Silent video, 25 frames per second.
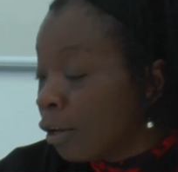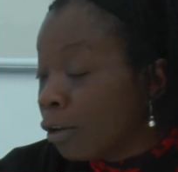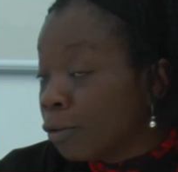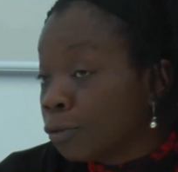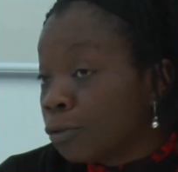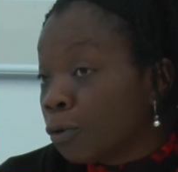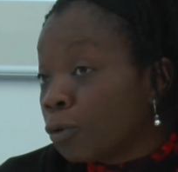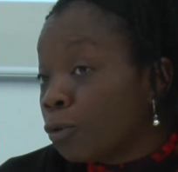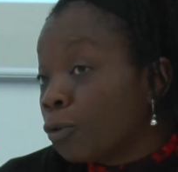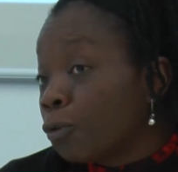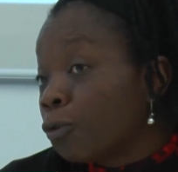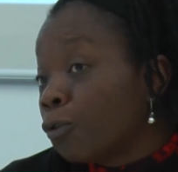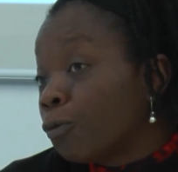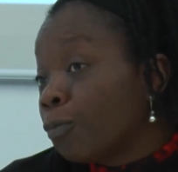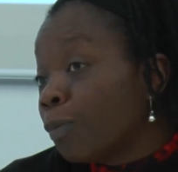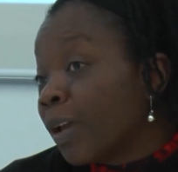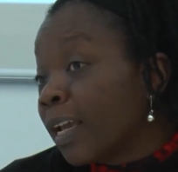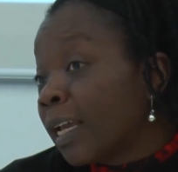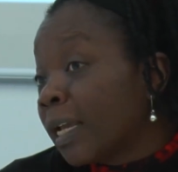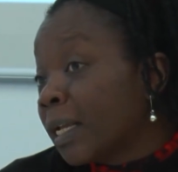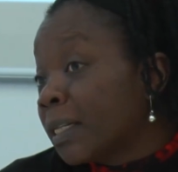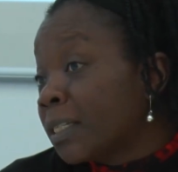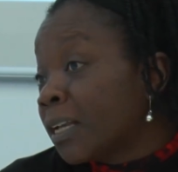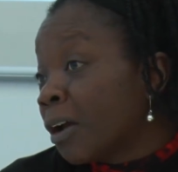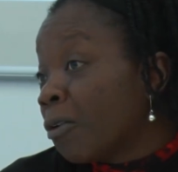So you could
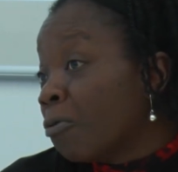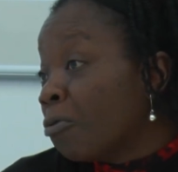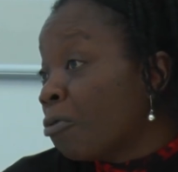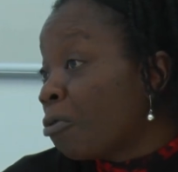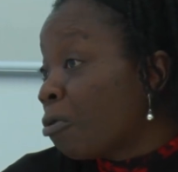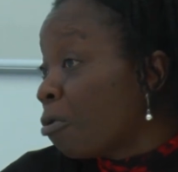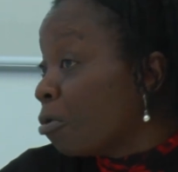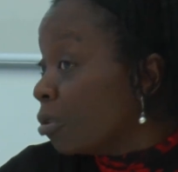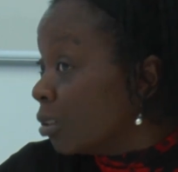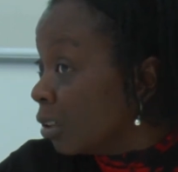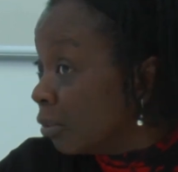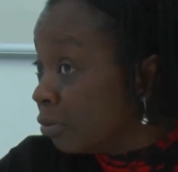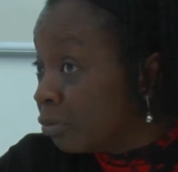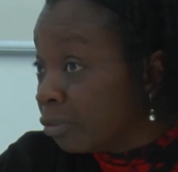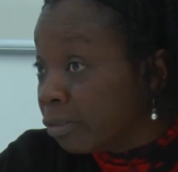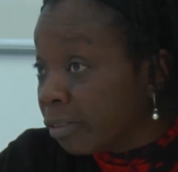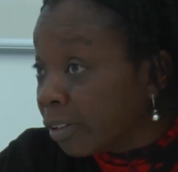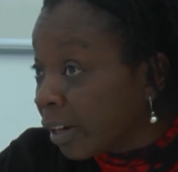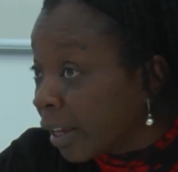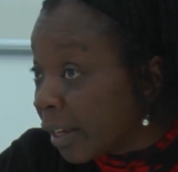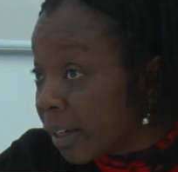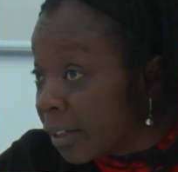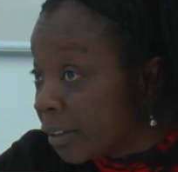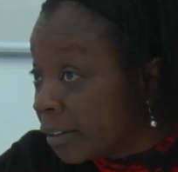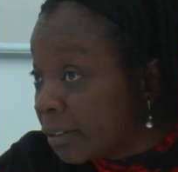make it a road if you
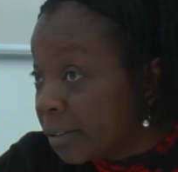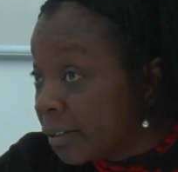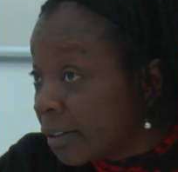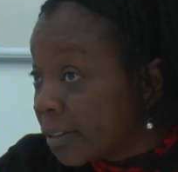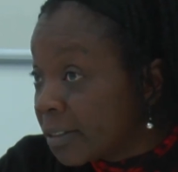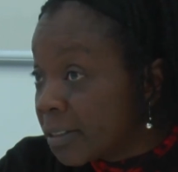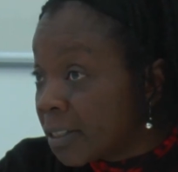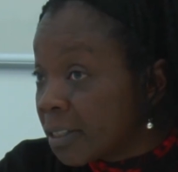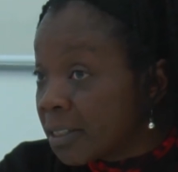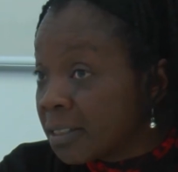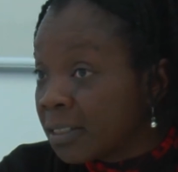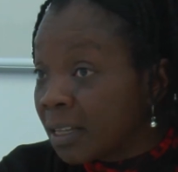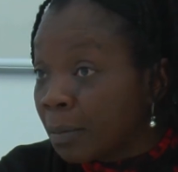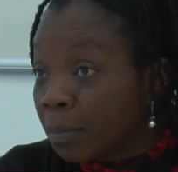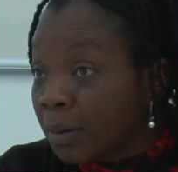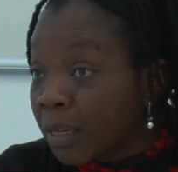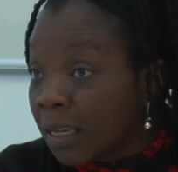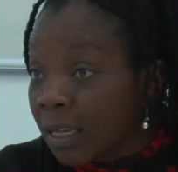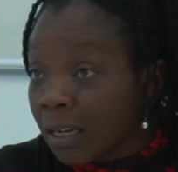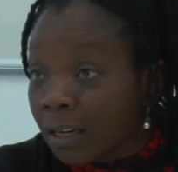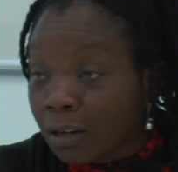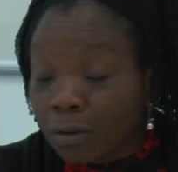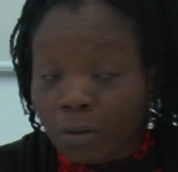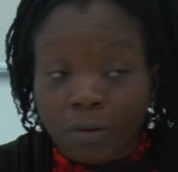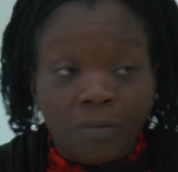like. This is the
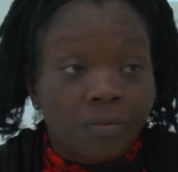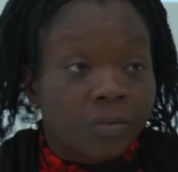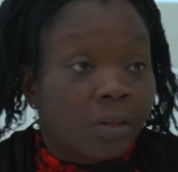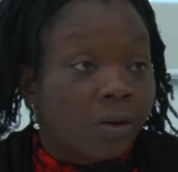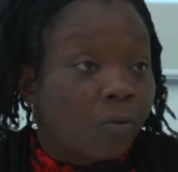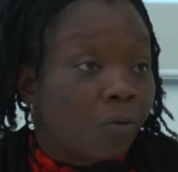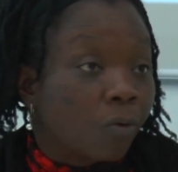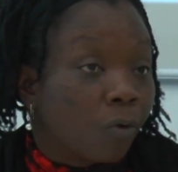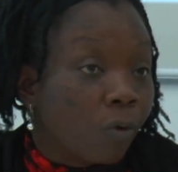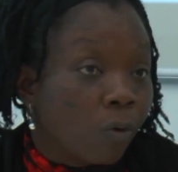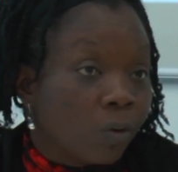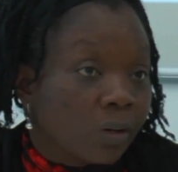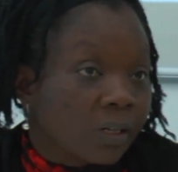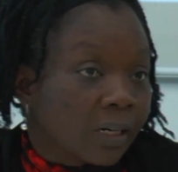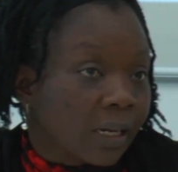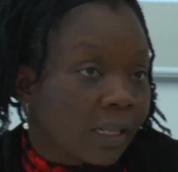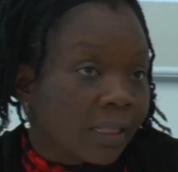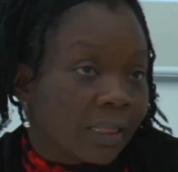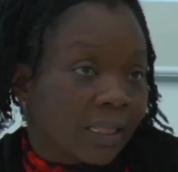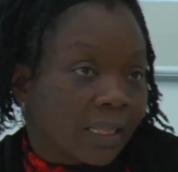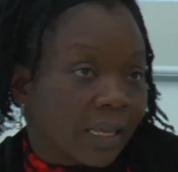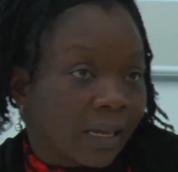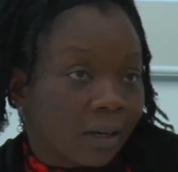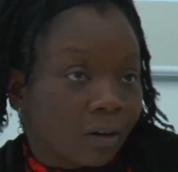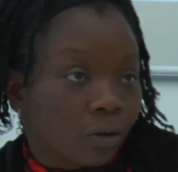beginning of the road
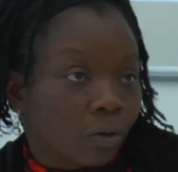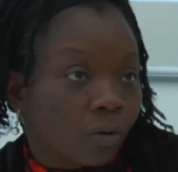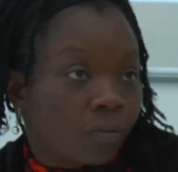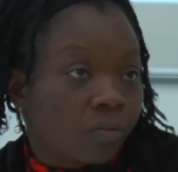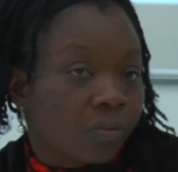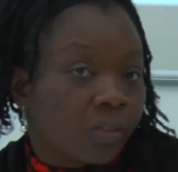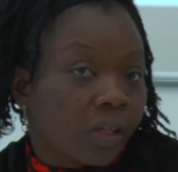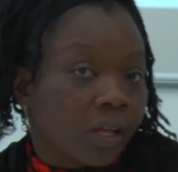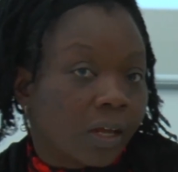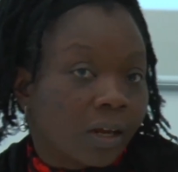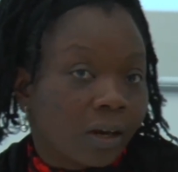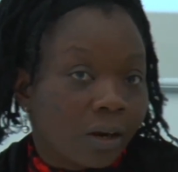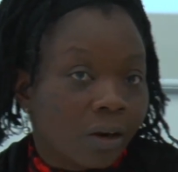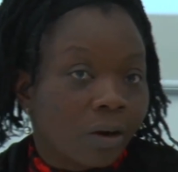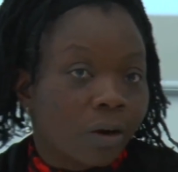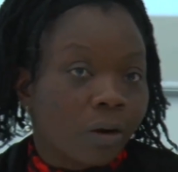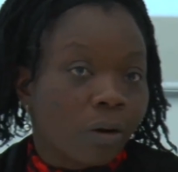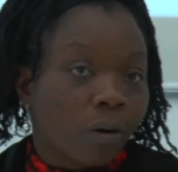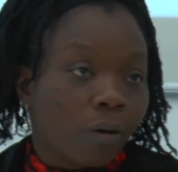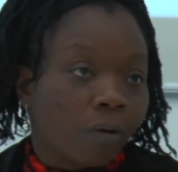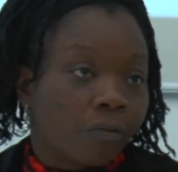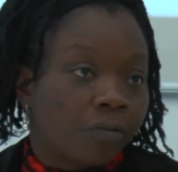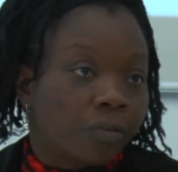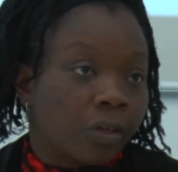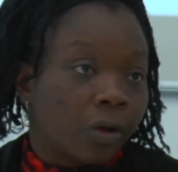and the end of the
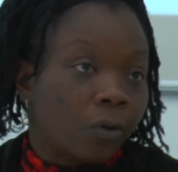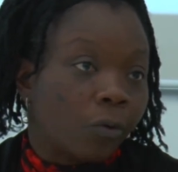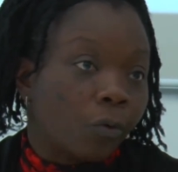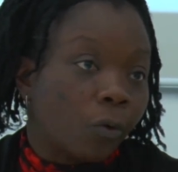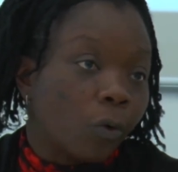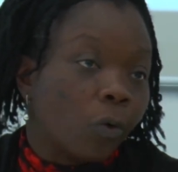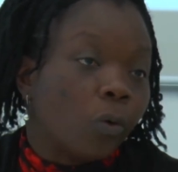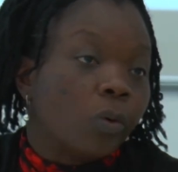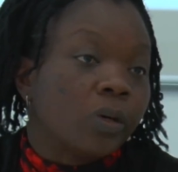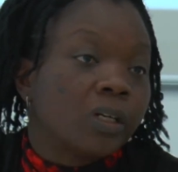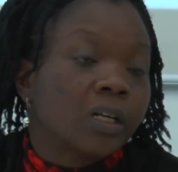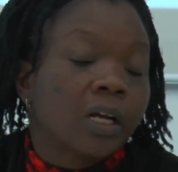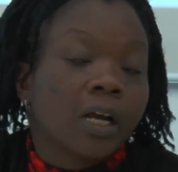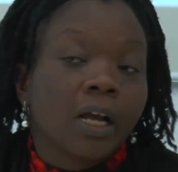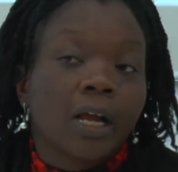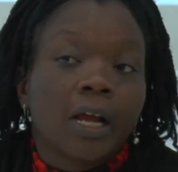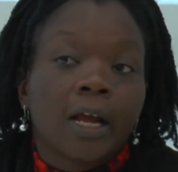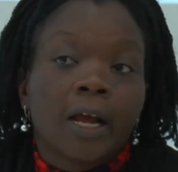road.